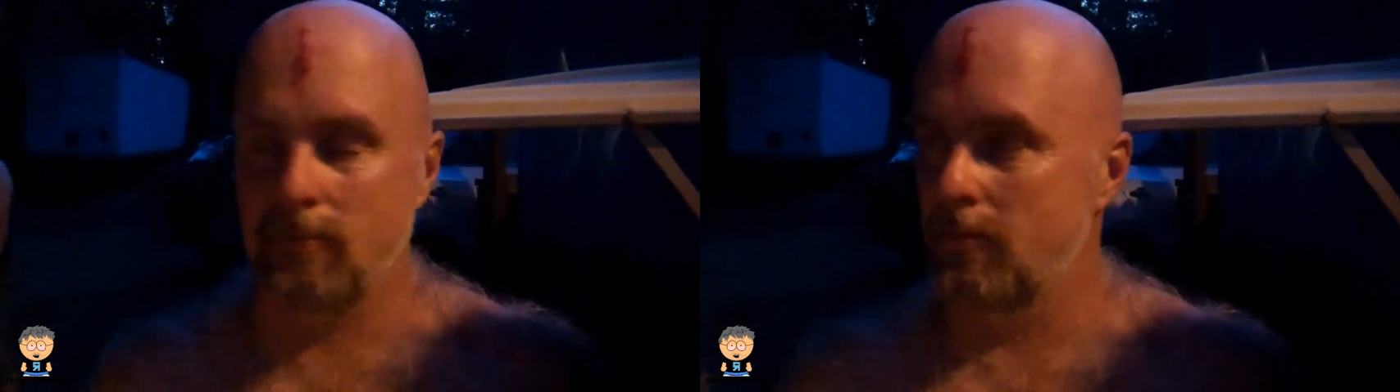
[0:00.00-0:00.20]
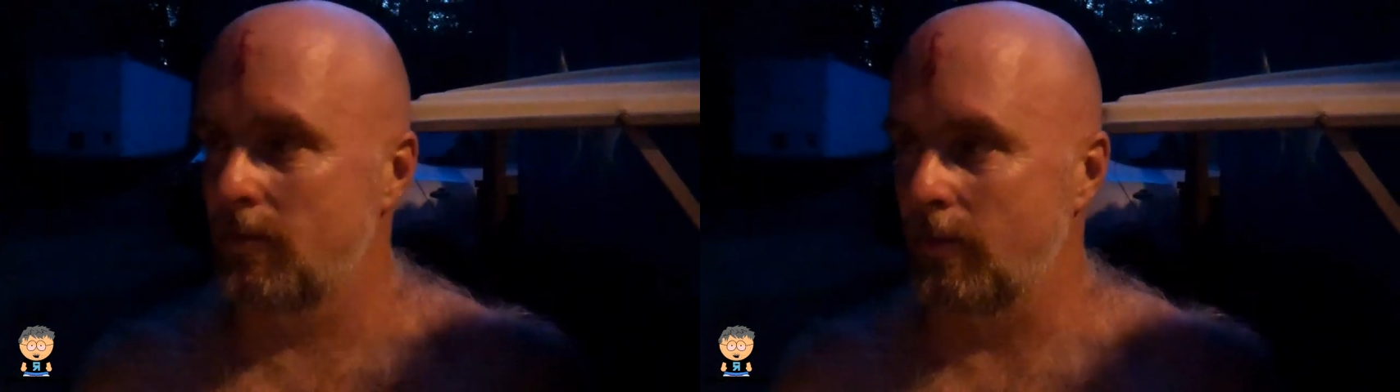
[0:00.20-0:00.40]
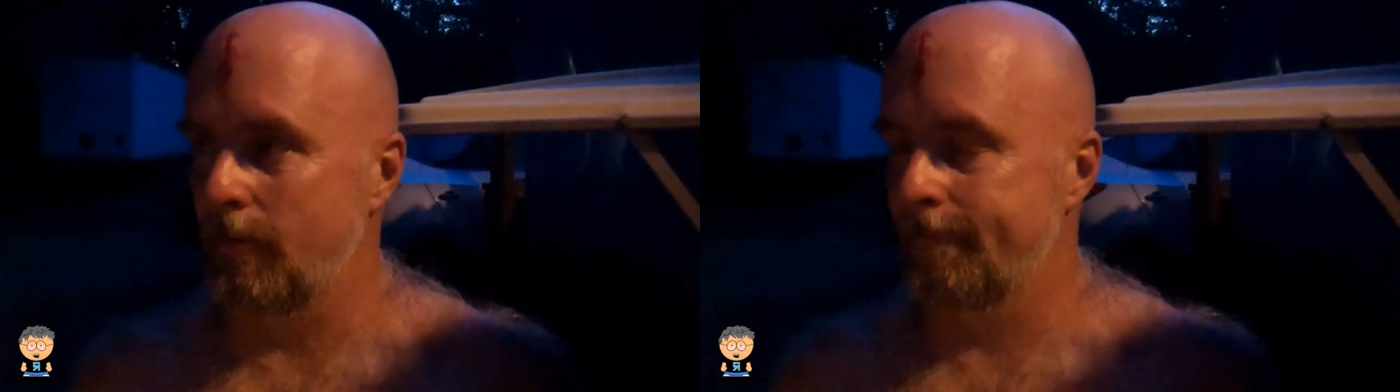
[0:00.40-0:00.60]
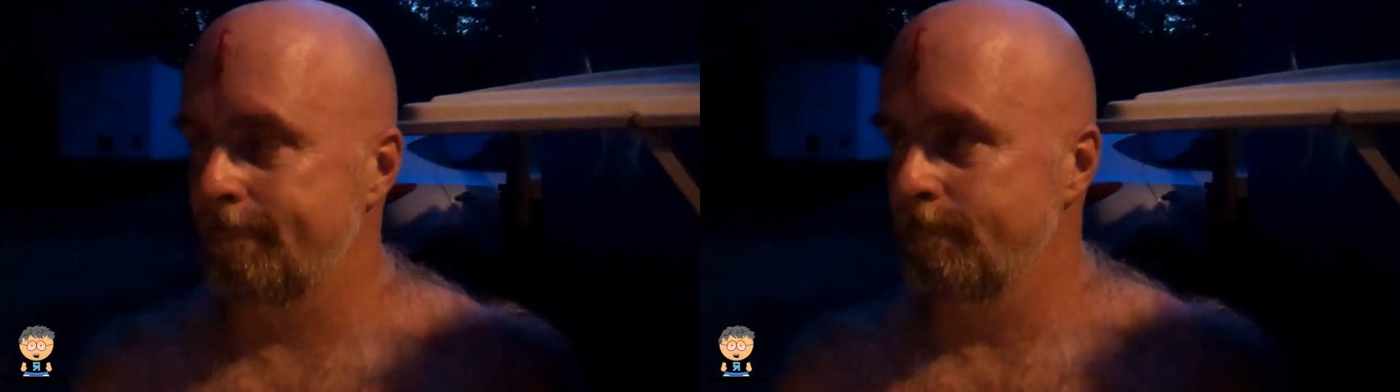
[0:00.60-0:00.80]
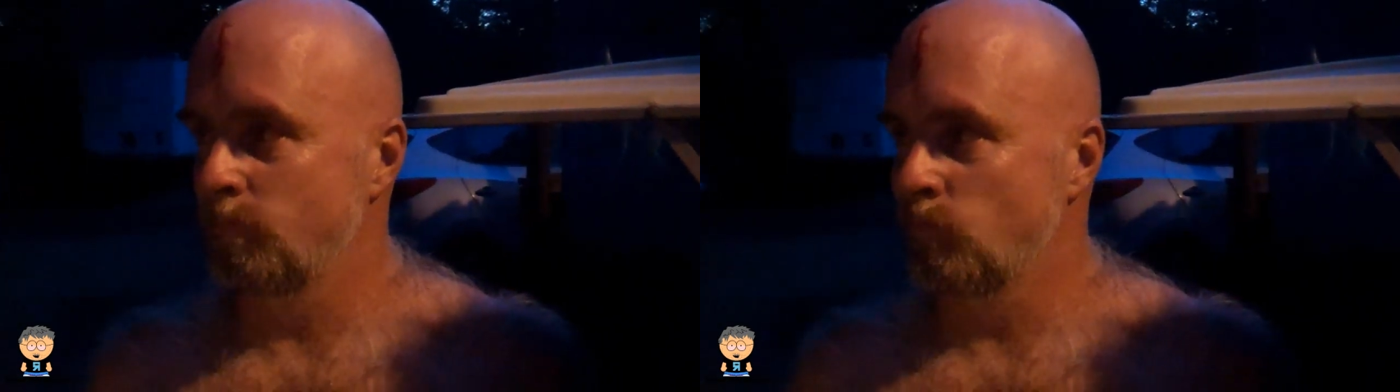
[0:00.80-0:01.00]
Now, if
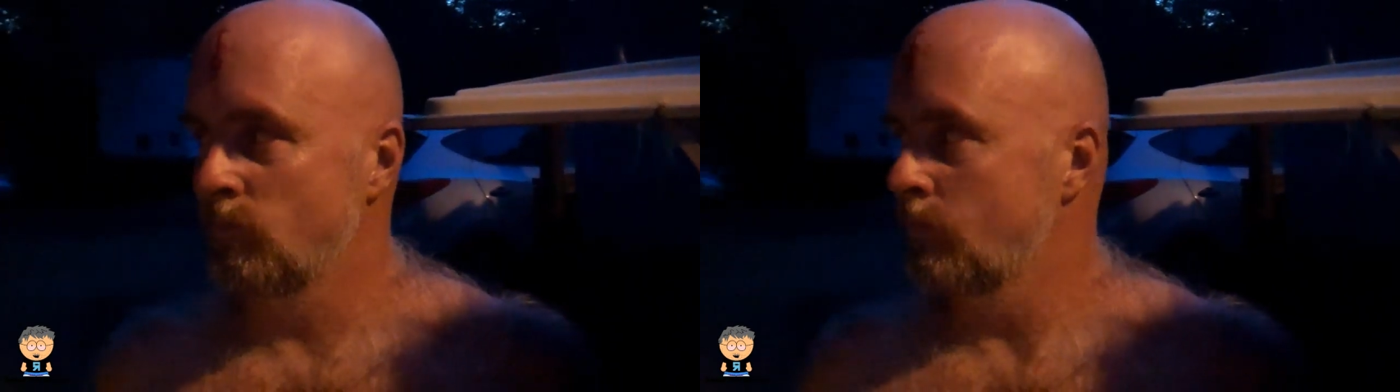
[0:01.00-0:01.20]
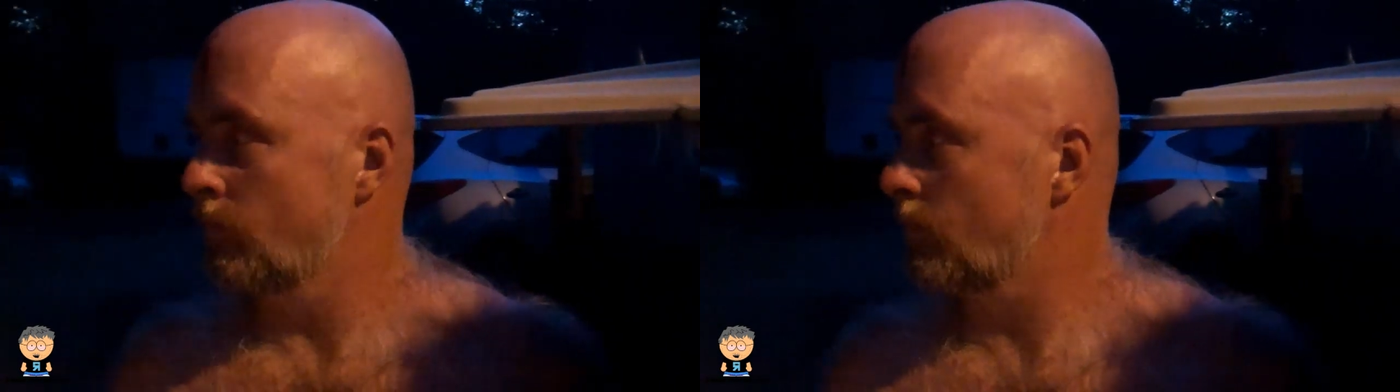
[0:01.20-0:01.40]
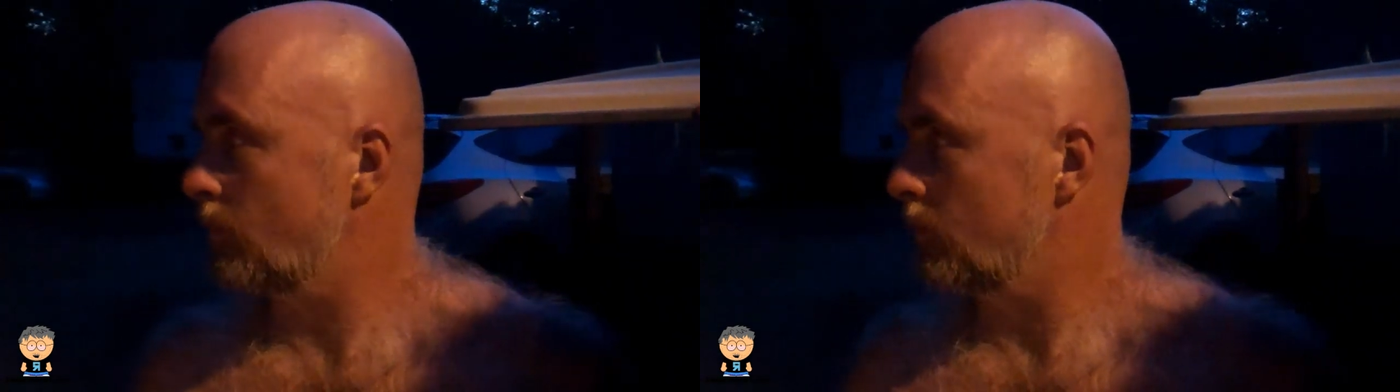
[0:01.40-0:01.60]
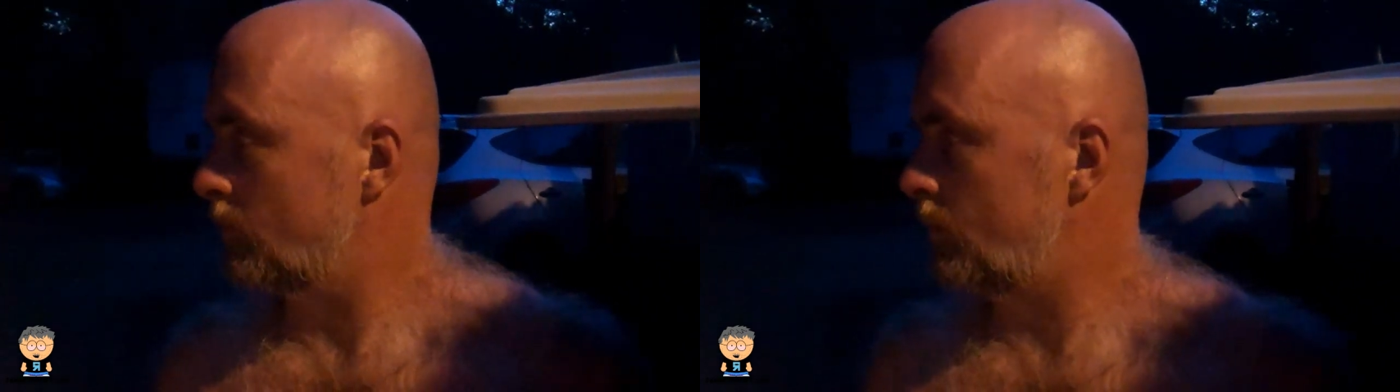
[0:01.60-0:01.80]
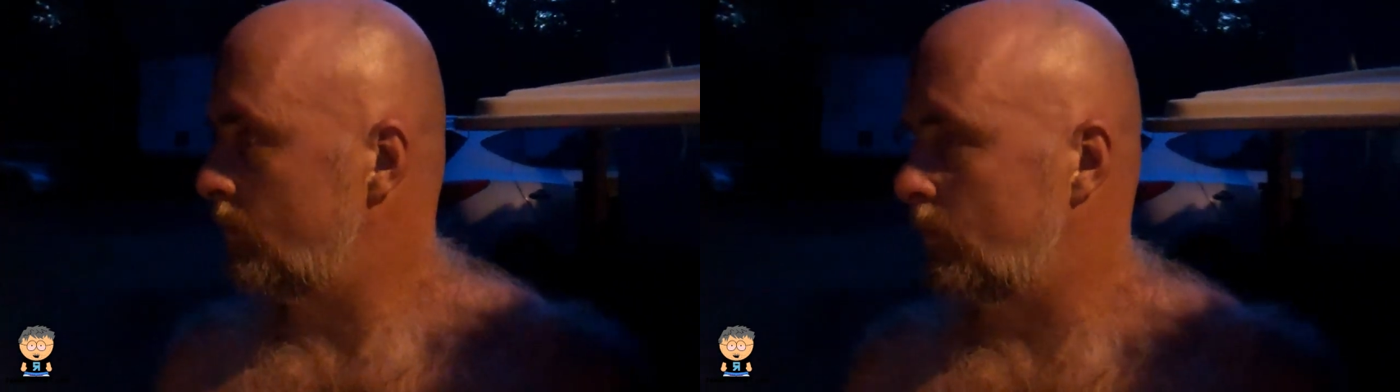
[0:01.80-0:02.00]
people want to find you guys
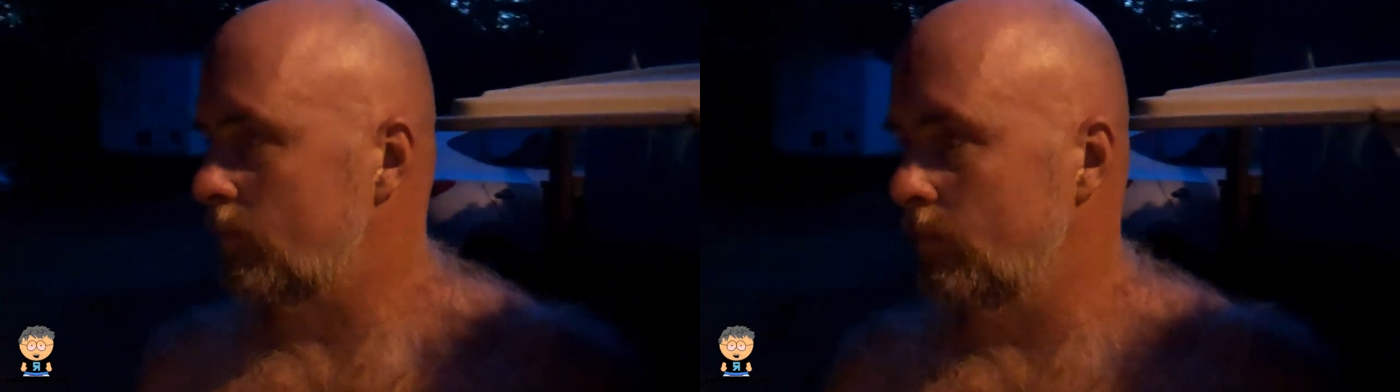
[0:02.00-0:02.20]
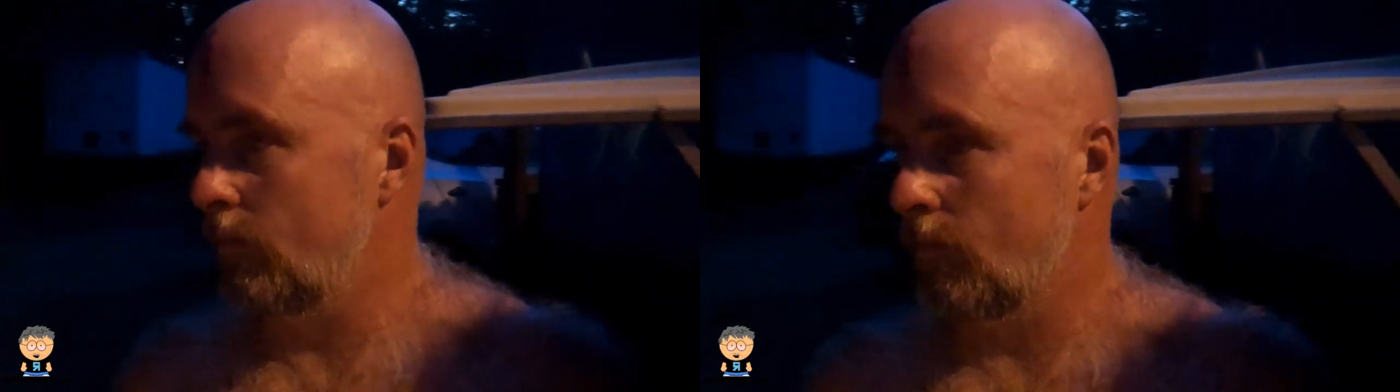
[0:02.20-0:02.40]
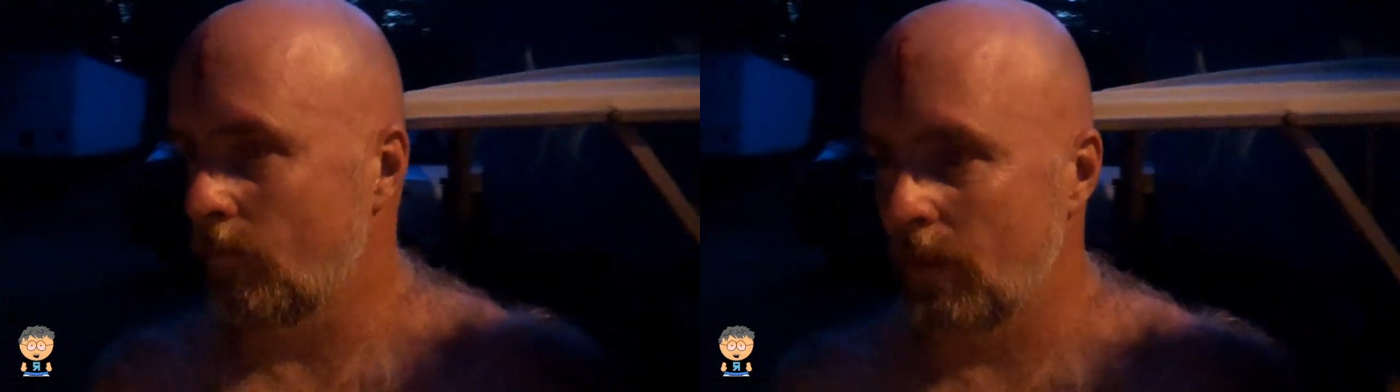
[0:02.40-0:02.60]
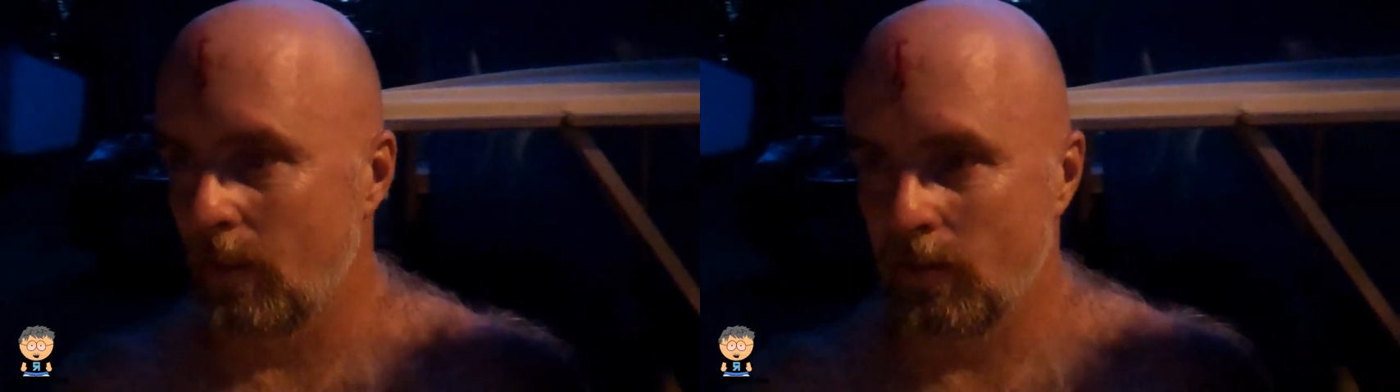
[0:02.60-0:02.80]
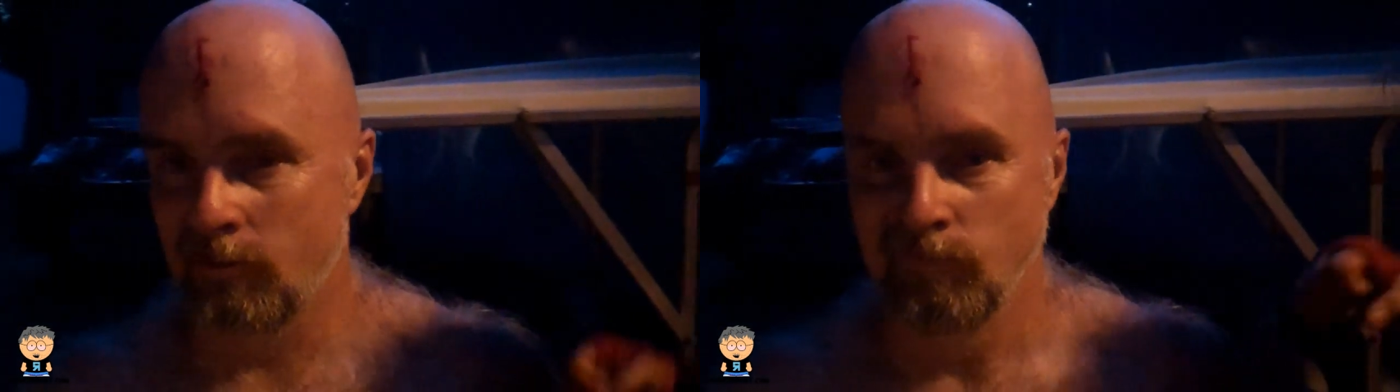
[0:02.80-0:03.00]
online, do you have any, any place online?